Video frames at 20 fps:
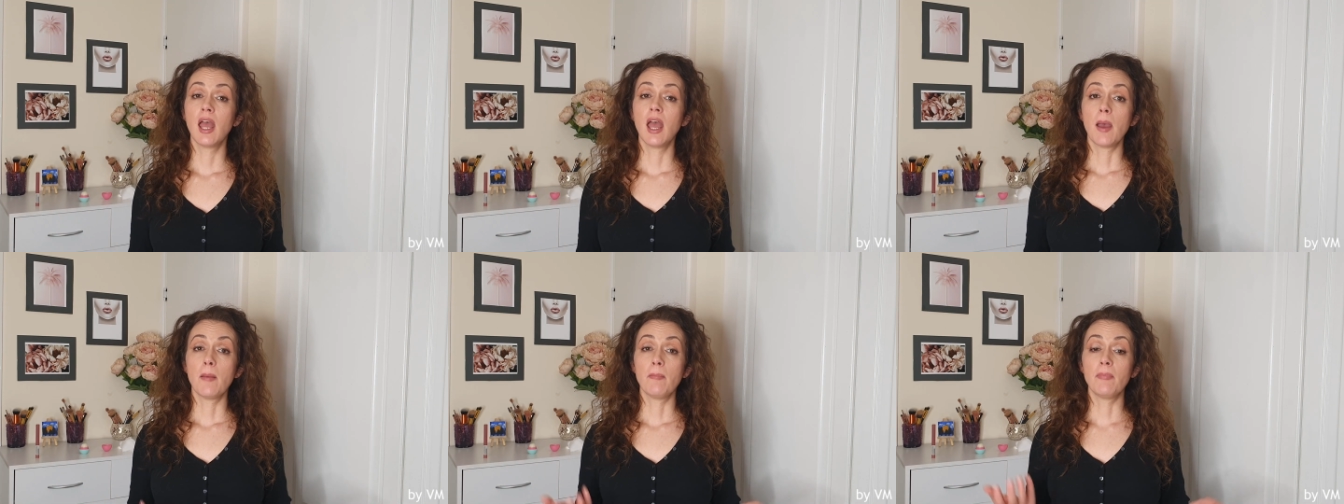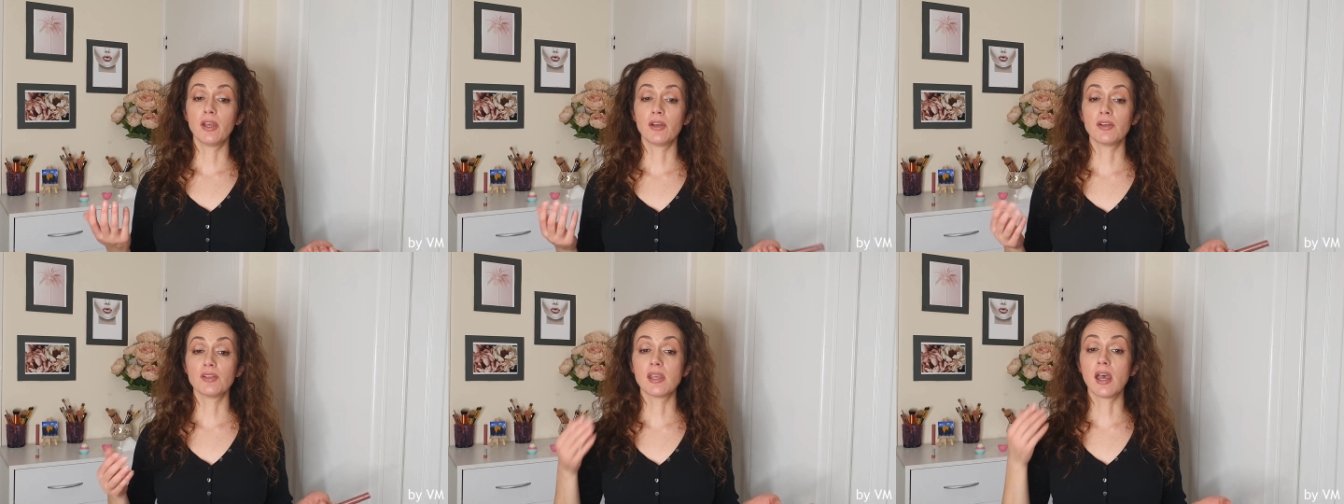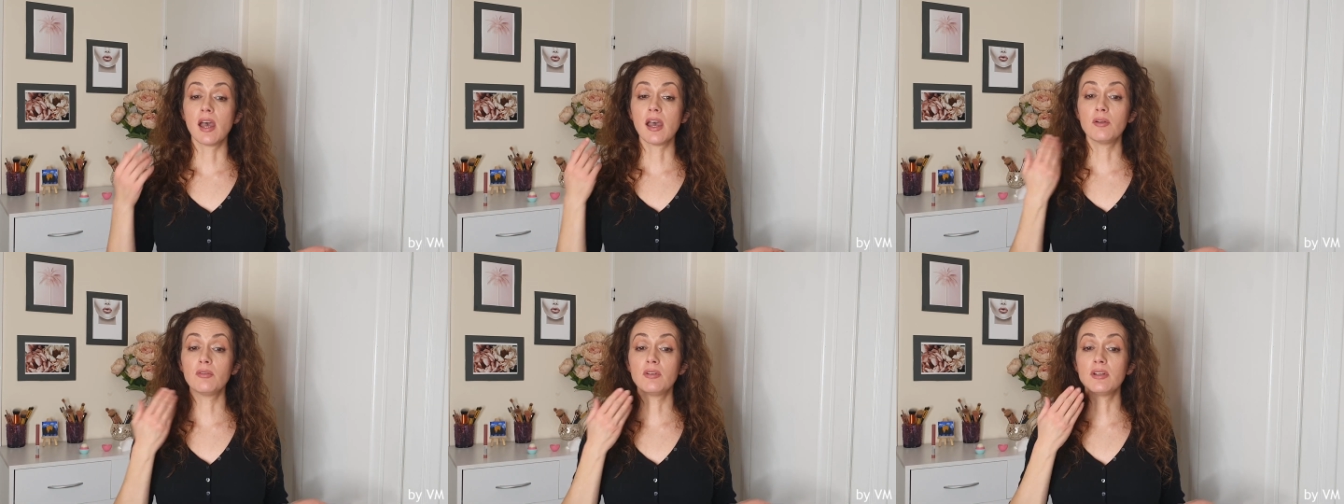because
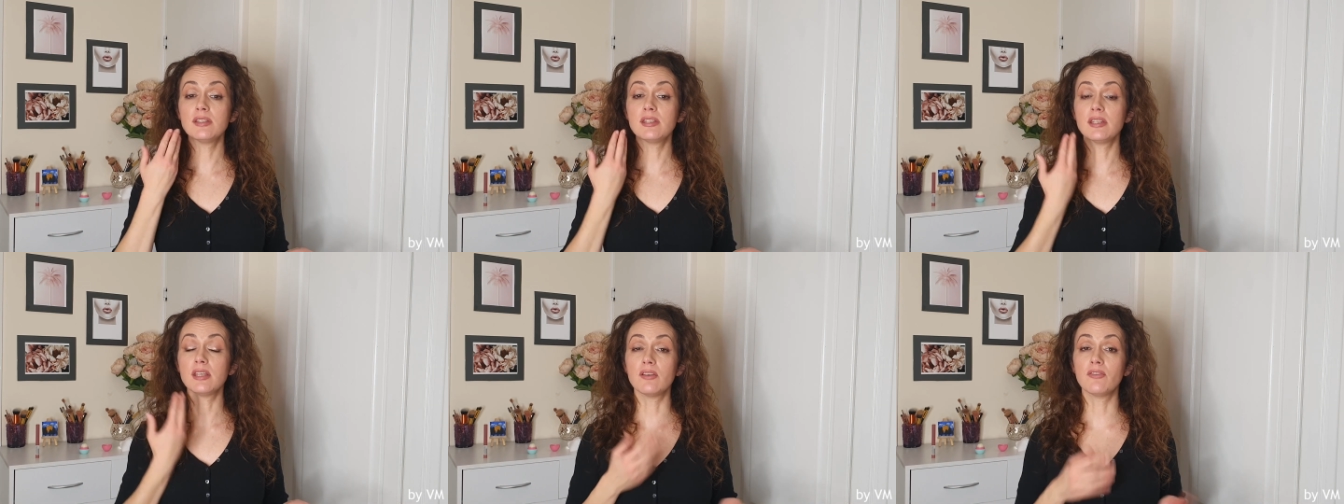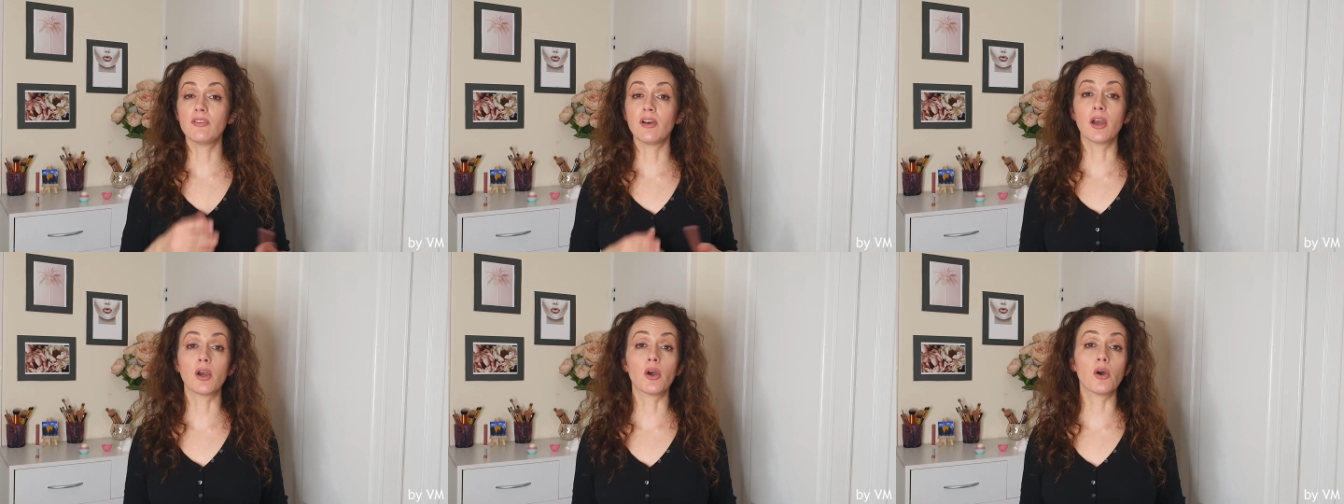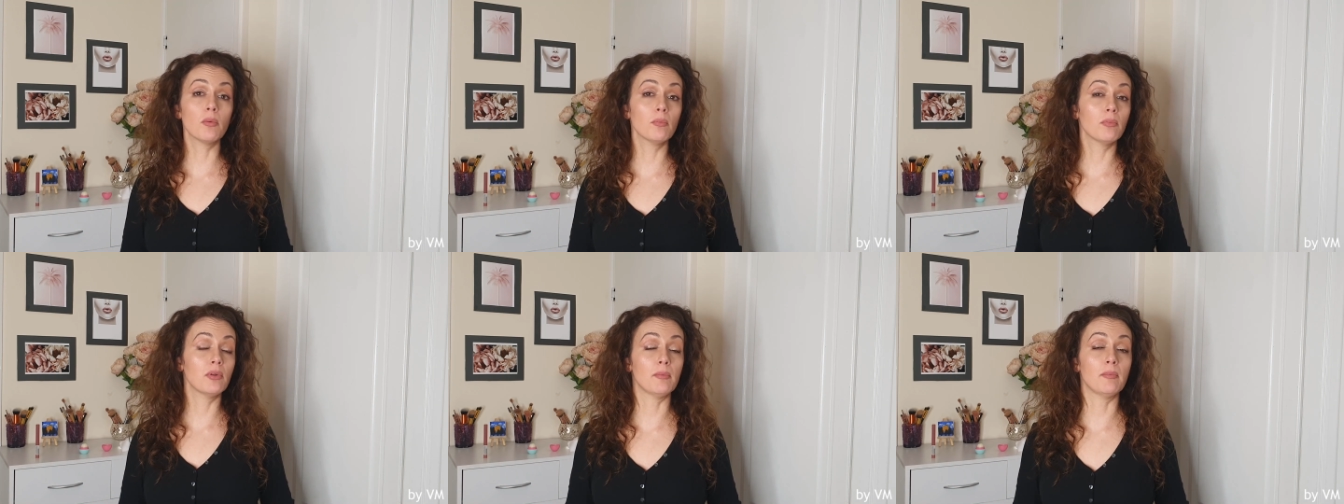I received a
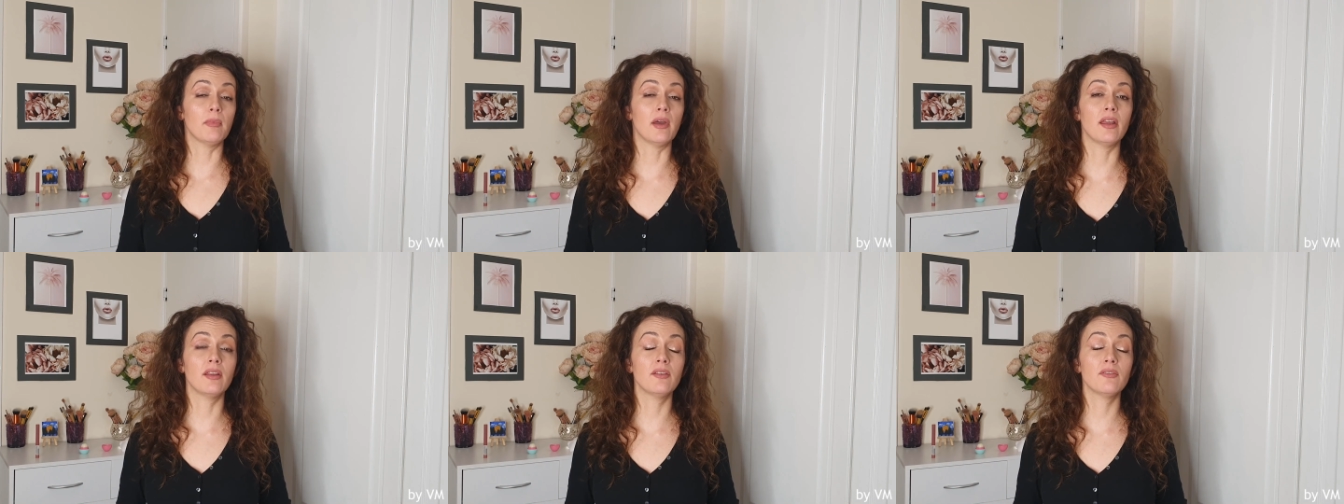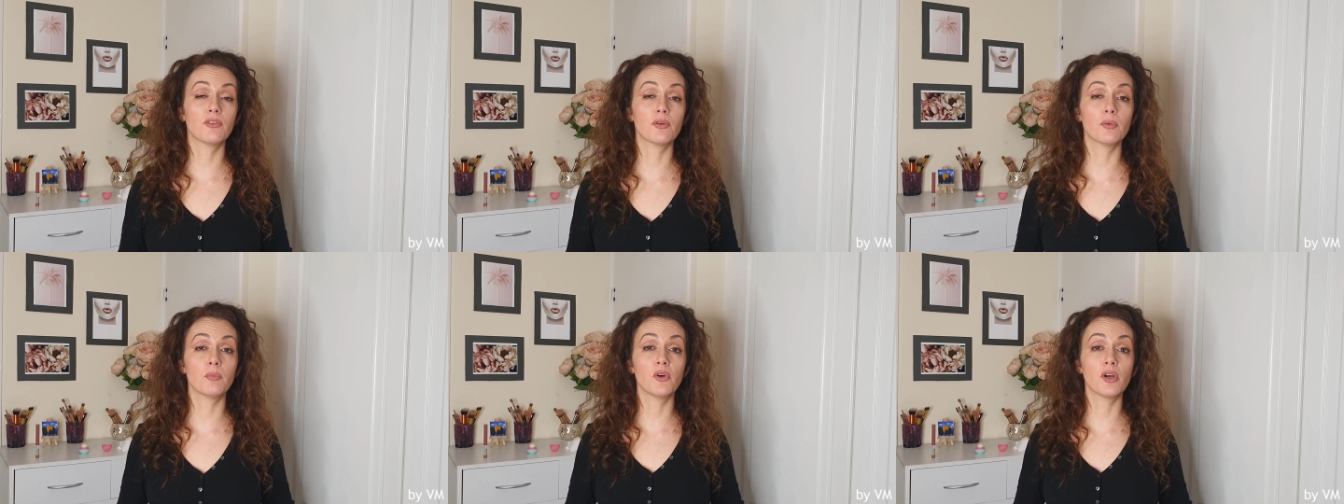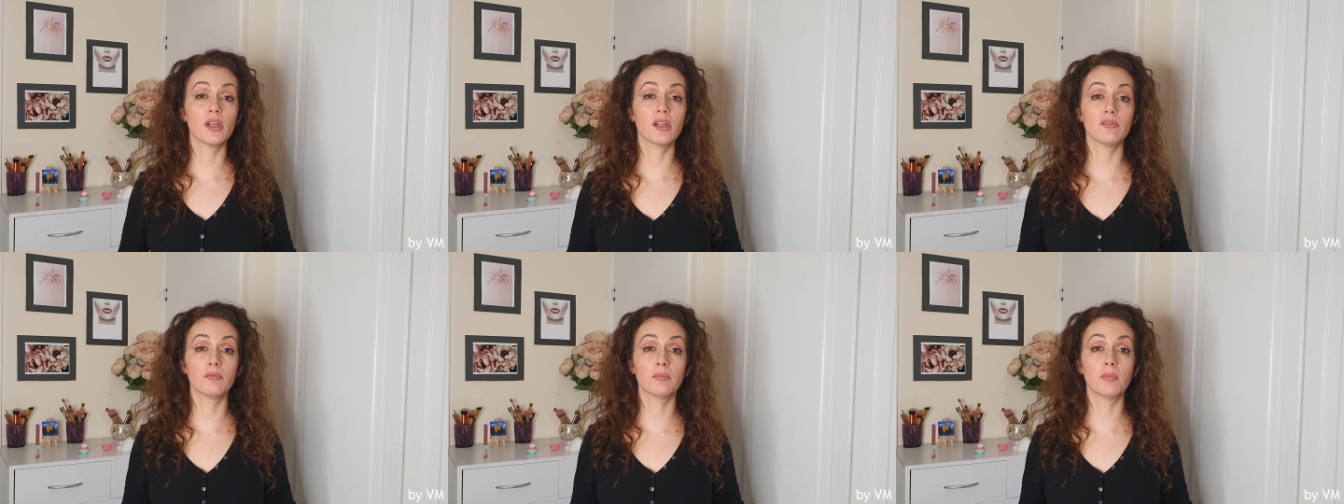compliment from one
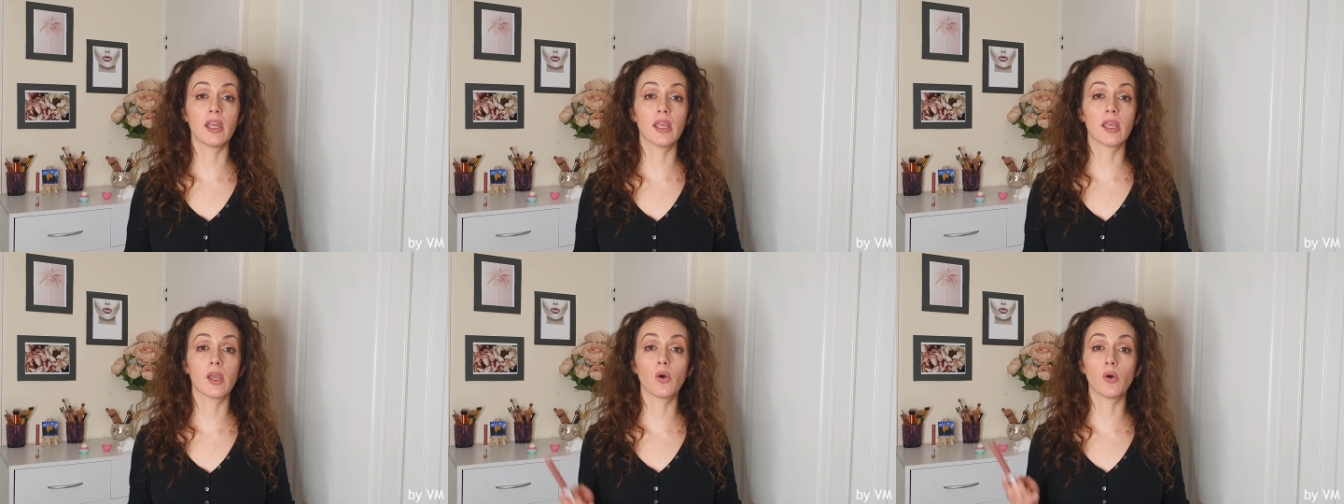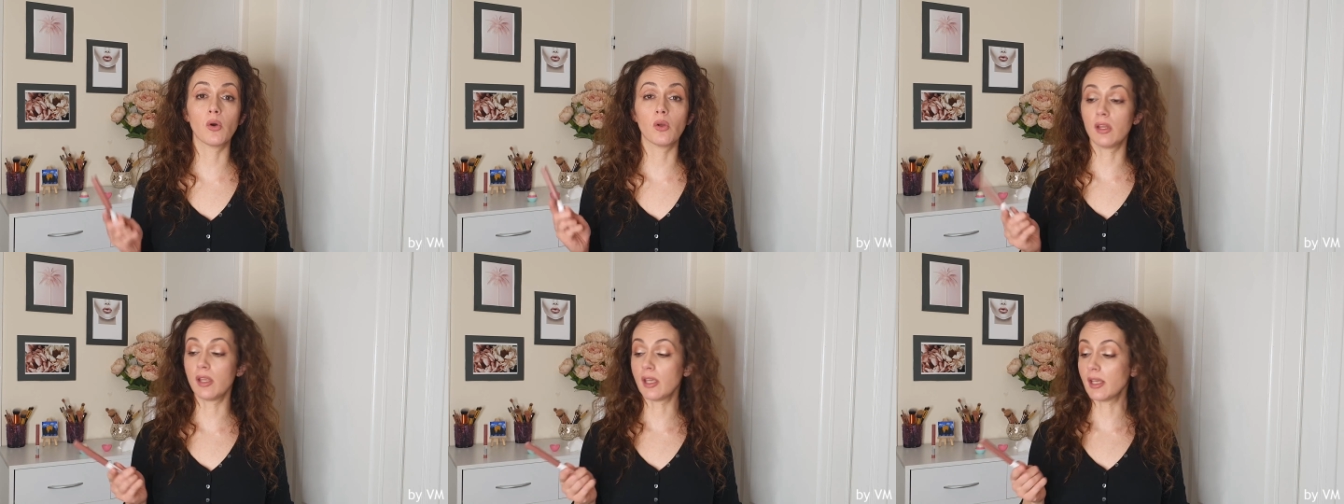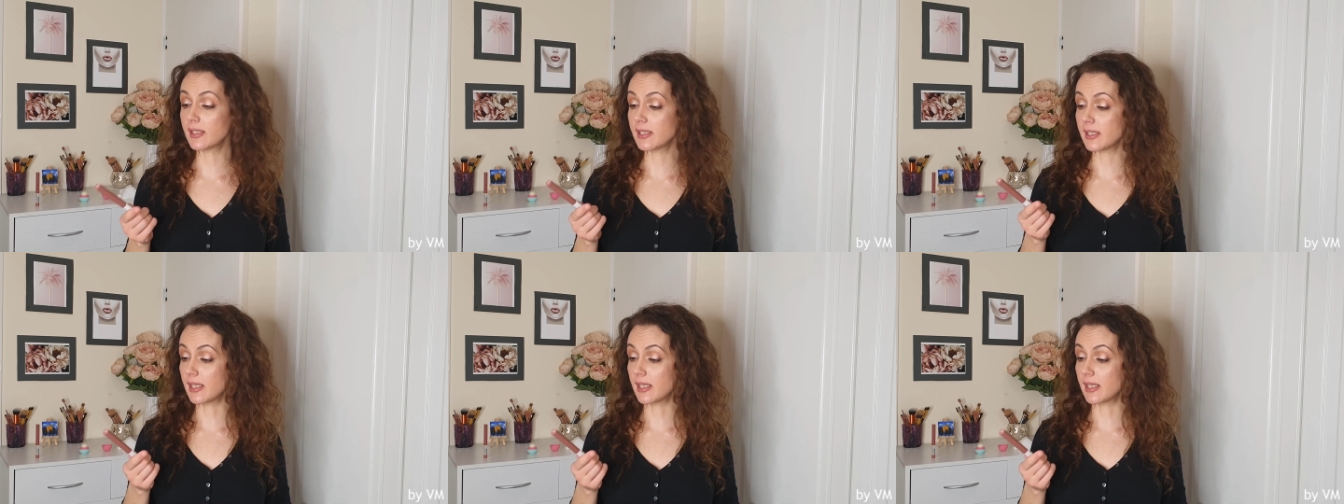of my colleagues.